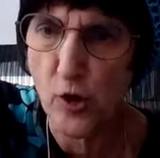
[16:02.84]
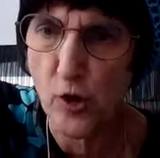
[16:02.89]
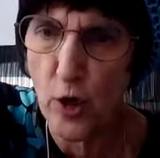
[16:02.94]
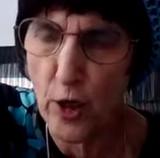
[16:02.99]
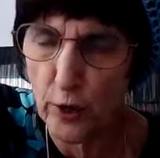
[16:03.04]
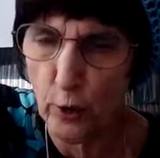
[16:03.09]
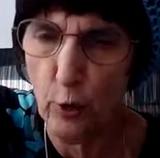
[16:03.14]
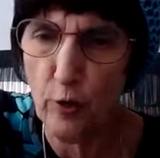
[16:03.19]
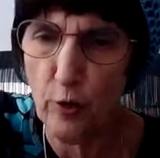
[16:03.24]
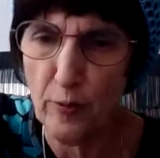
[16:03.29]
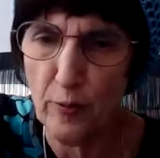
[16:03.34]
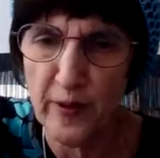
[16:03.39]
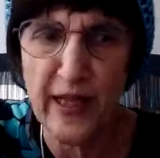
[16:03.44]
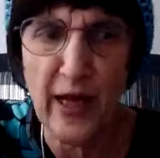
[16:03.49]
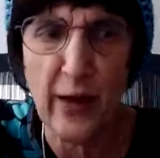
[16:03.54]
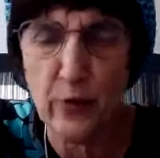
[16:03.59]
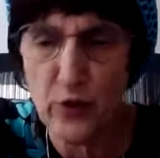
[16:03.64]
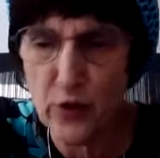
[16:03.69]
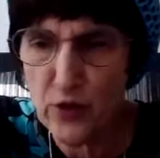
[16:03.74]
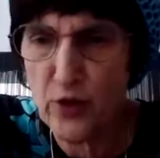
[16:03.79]
John Gorman.
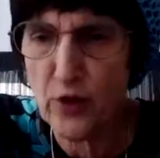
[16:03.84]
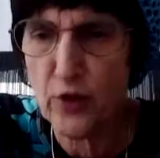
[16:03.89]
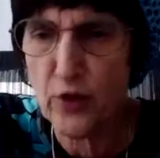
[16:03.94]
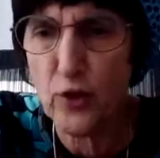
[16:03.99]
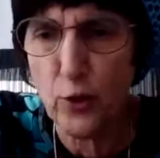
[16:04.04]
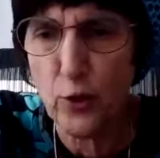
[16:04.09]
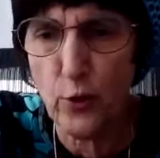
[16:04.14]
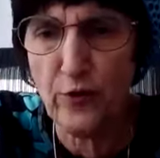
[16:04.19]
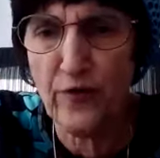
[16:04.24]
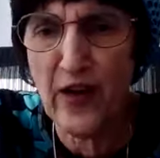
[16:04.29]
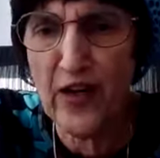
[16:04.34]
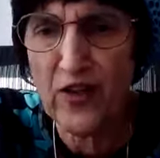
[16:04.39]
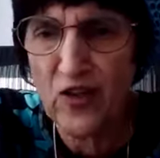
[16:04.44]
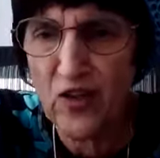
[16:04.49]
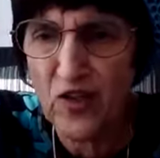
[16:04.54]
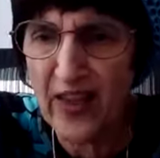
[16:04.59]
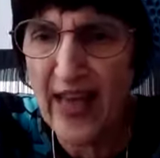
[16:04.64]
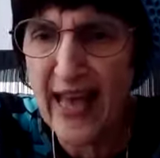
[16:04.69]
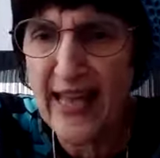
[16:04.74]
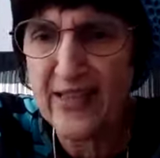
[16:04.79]
That was the two of
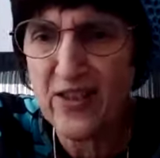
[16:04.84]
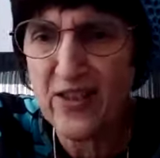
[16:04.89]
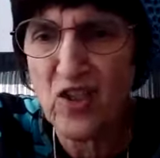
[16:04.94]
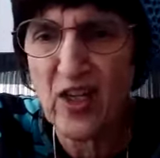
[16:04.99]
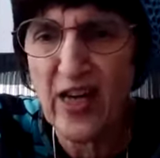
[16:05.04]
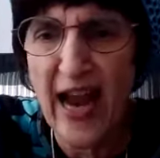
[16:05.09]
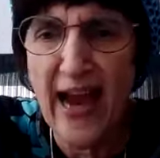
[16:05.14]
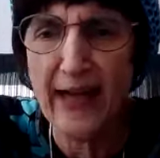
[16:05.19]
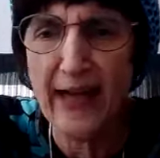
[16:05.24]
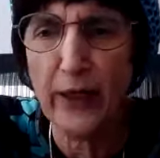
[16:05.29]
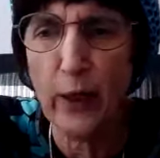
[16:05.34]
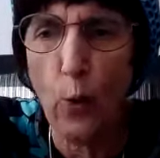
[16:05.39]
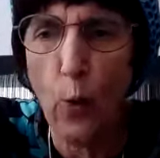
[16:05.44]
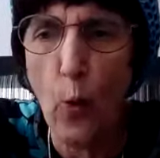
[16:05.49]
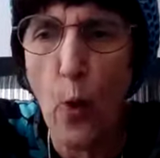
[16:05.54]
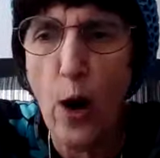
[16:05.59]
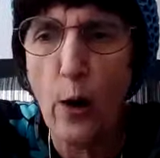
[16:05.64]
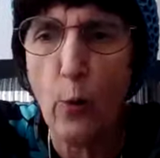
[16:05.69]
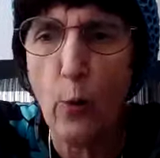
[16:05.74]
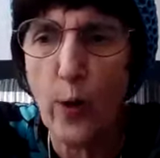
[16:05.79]
us. That's kind of
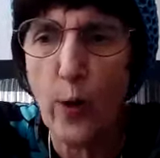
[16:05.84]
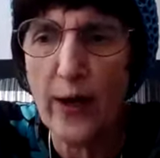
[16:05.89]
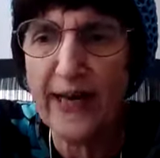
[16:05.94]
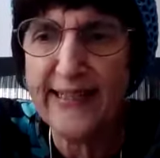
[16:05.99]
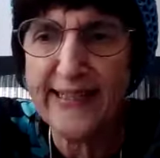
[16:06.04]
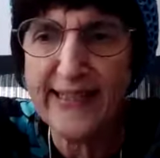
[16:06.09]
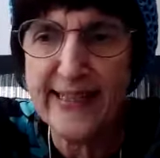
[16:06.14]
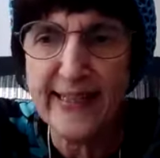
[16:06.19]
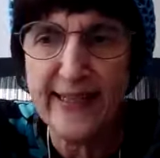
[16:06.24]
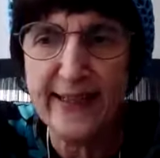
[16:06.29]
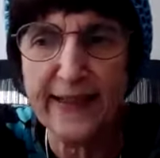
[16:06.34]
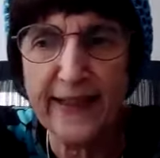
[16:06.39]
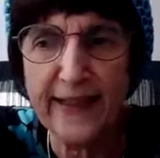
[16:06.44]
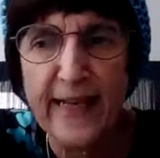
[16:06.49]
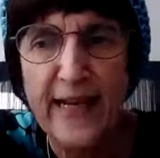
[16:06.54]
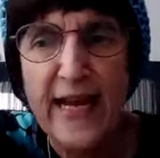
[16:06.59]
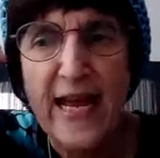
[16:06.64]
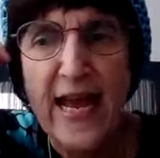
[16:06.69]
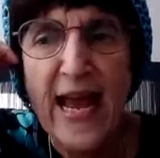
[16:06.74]
what we did.